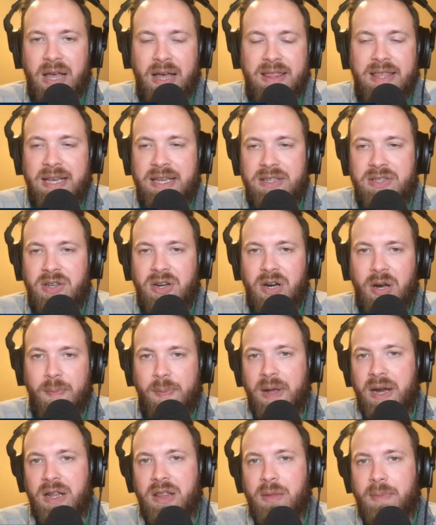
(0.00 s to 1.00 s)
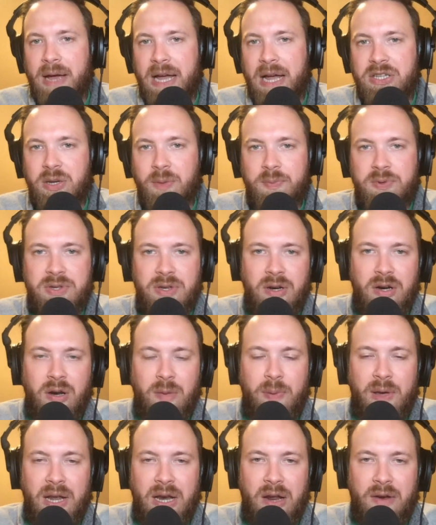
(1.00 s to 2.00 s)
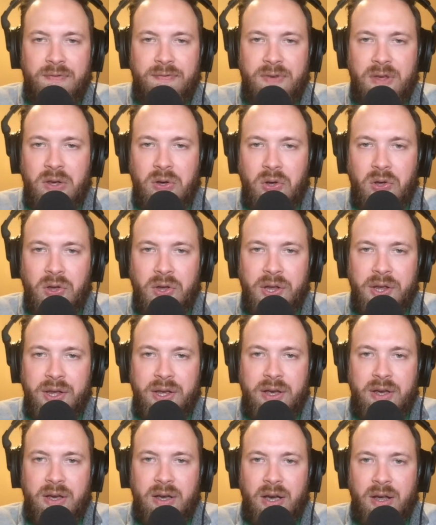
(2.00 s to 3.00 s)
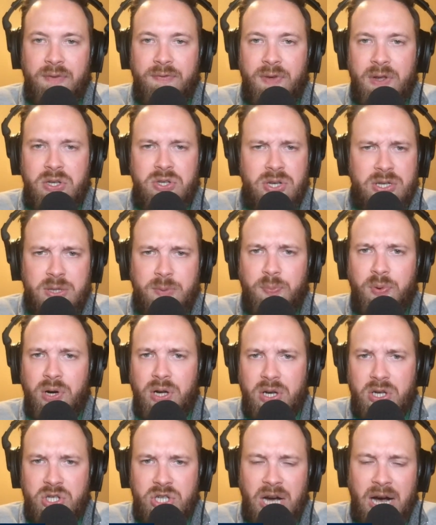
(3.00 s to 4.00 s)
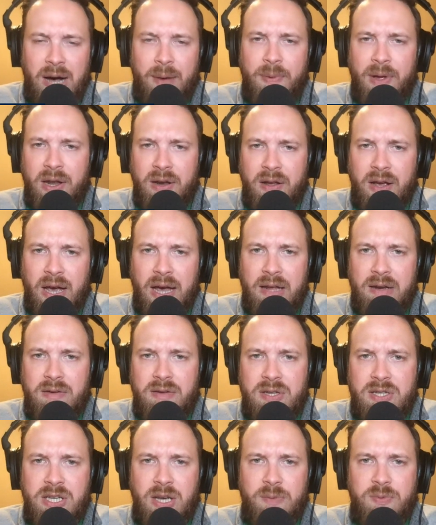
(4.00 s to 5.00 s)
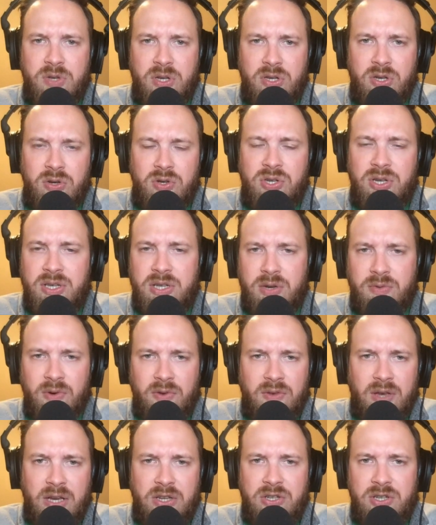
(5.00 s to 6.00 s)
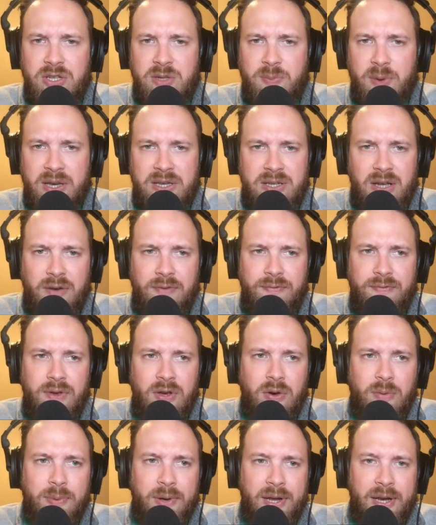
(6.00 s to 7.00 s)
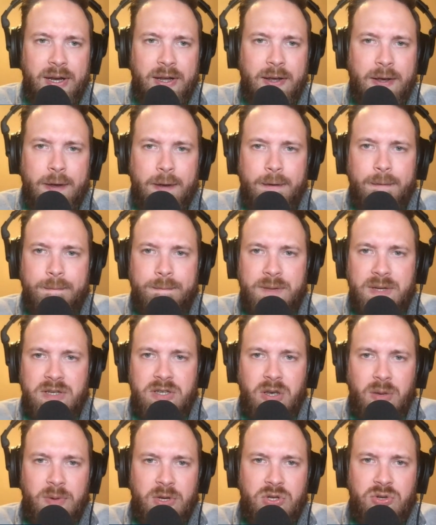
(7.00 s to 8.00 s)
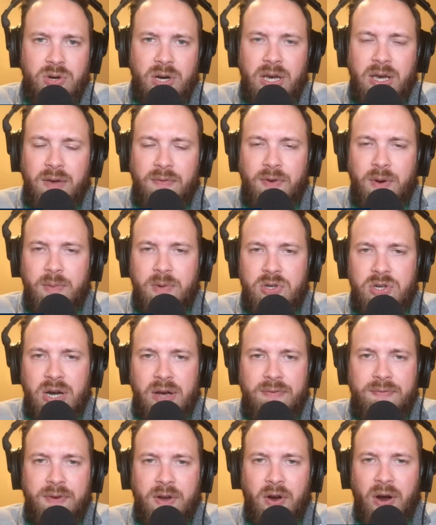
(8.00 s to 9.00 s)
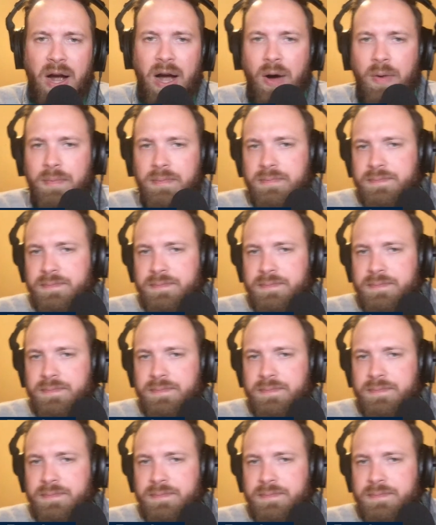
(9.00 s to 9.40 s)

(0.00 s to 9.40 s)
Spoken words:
I think it's going to depend on the matchup. It's going to depend on feel. And Finch does a pretty good job at substitutions and rotations based on feel, but this is going to be tricky for him to try and figure out.